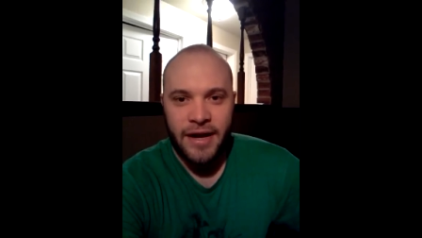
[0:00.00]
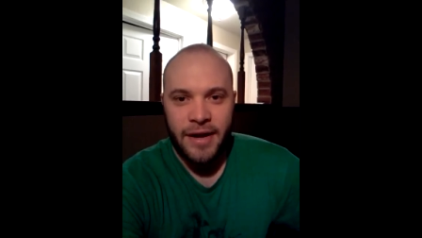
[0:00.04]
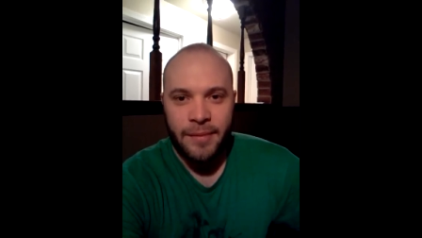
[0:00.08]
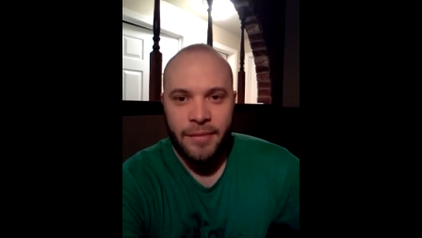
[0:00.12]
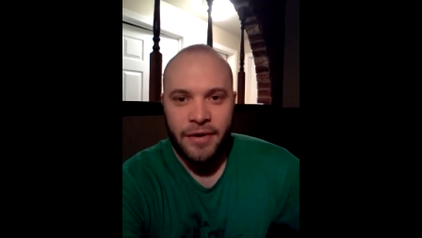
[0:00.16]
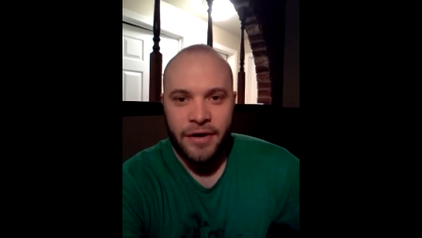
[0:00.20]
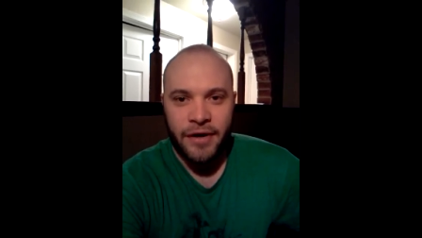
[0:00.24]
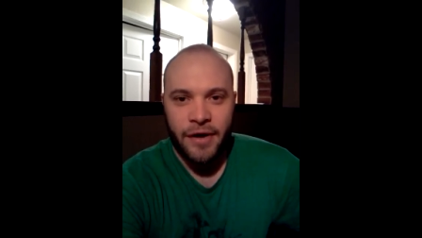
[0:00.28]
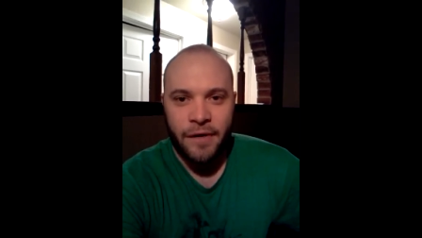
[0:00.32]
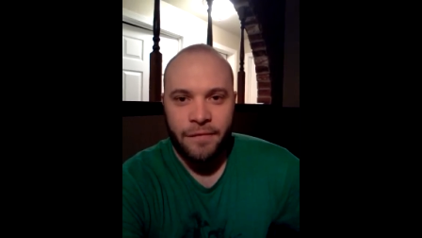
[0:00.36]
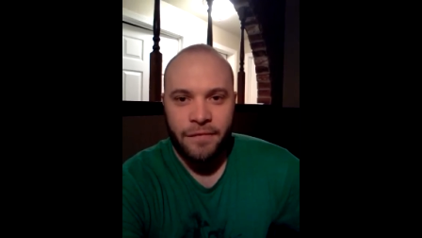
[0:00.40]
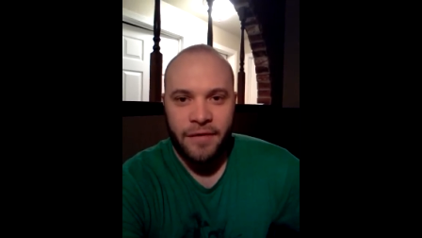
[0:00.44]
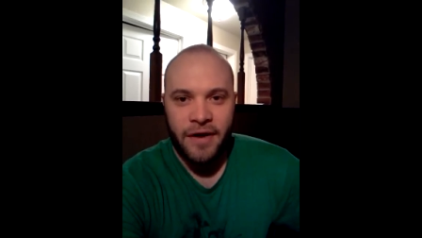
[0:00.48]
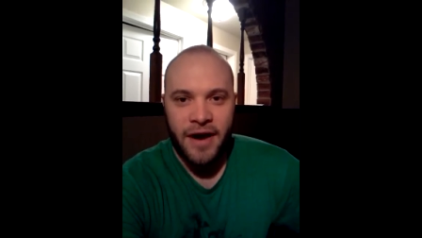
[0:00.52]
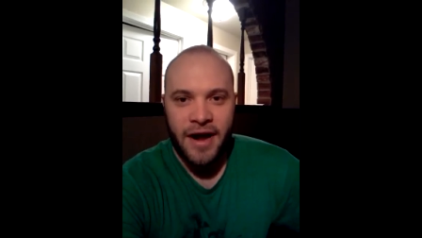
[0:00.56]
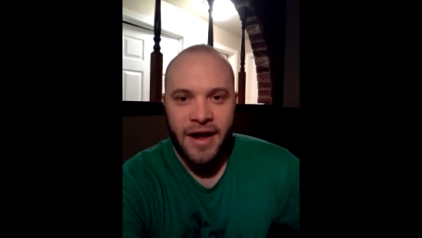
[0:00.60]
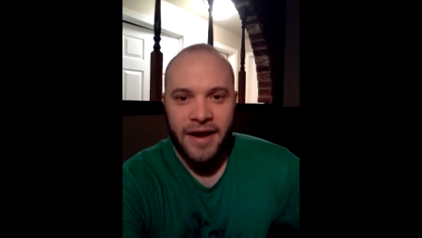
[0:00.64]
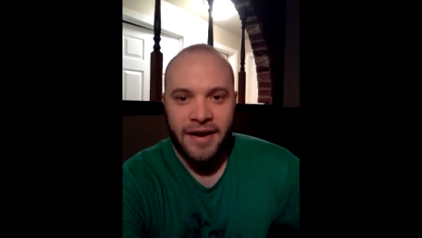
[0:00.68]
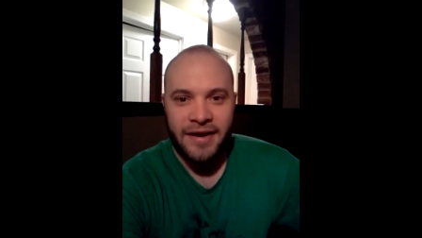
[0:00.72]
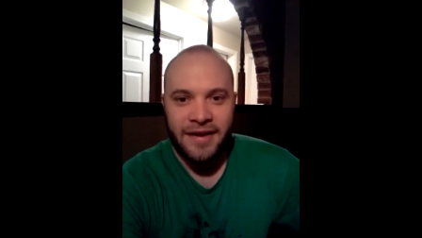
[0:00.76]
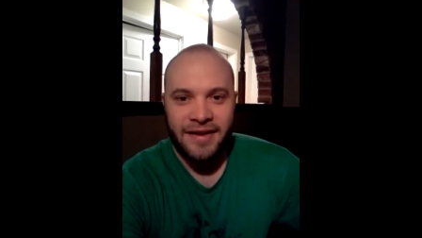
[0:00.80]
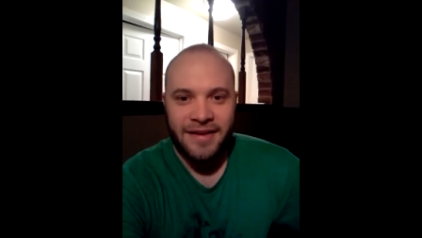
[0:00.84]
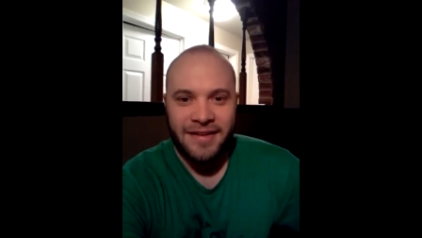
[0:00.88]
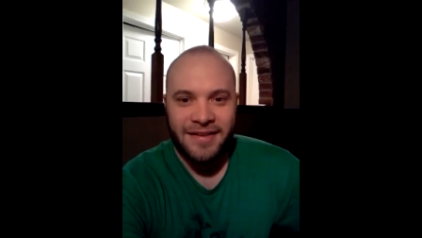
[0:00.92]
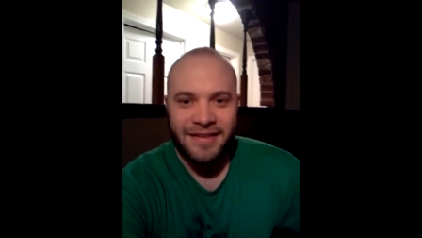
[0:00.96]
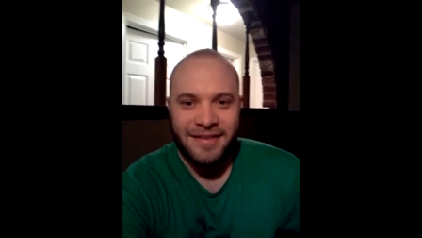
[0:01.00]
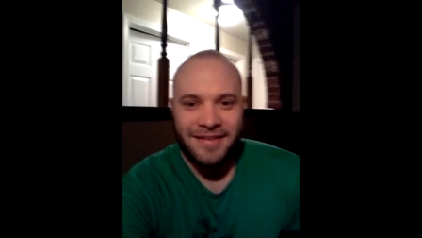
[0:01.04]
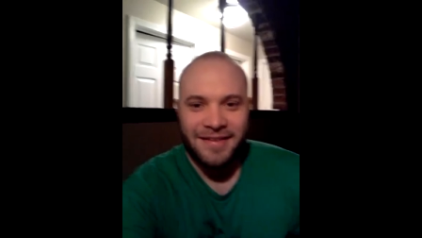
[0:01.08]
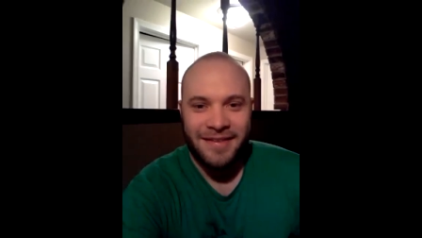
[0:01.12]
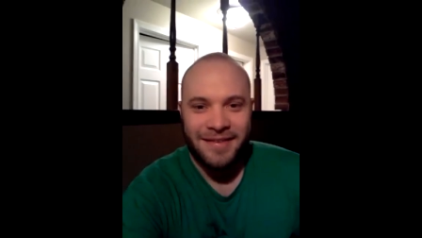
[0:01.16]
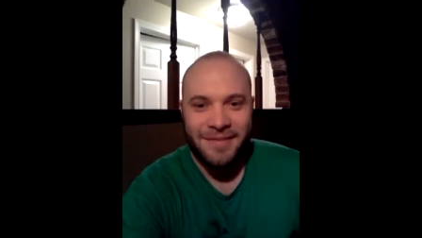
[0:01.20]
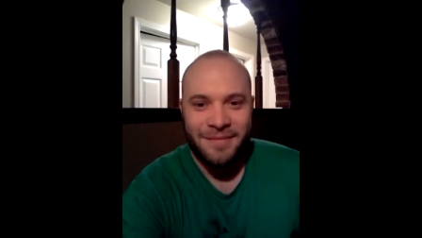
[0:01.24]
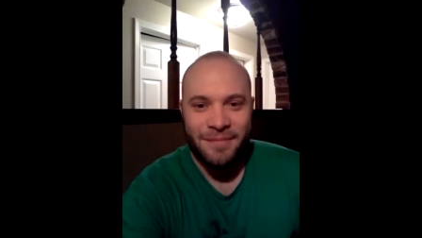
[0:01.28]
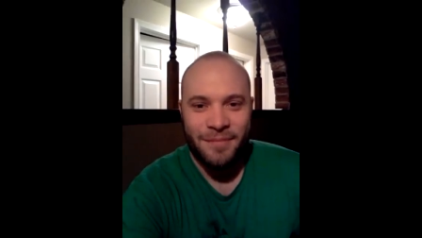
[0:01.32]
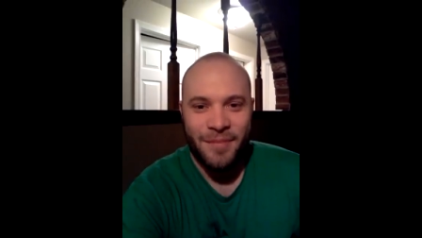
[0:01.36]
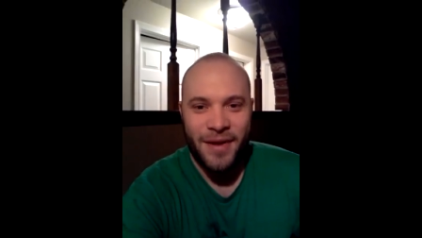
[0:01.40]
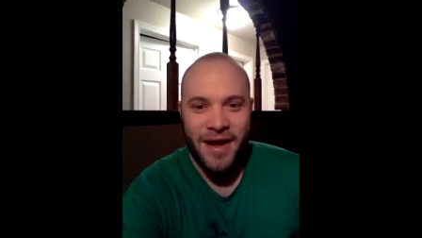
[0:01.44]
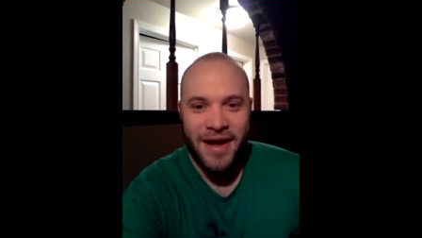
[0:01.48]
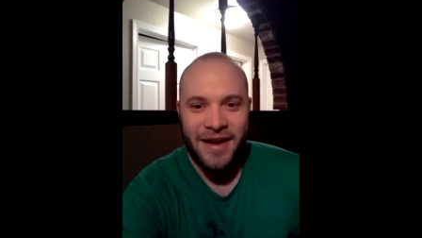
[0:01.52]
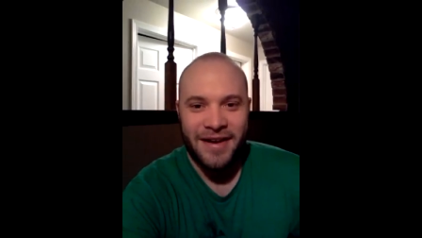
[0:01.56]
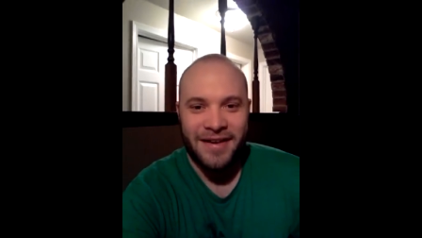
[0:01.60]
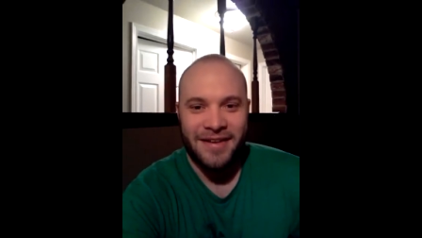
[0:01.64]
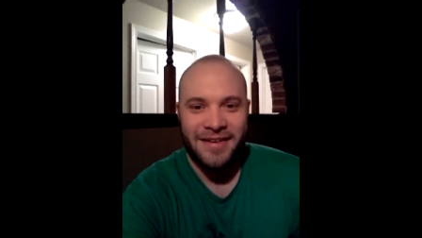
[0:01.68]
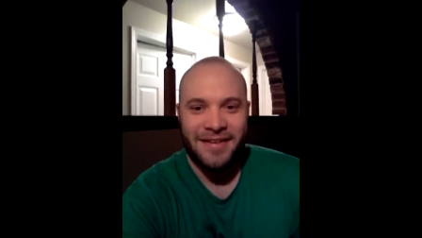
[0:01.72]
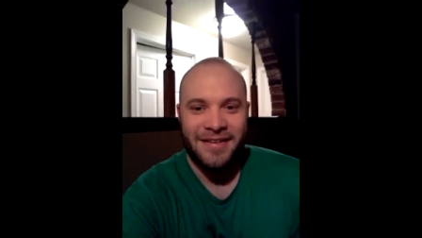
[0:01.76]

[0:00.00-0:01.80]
I'm going to go for a hike. Bye.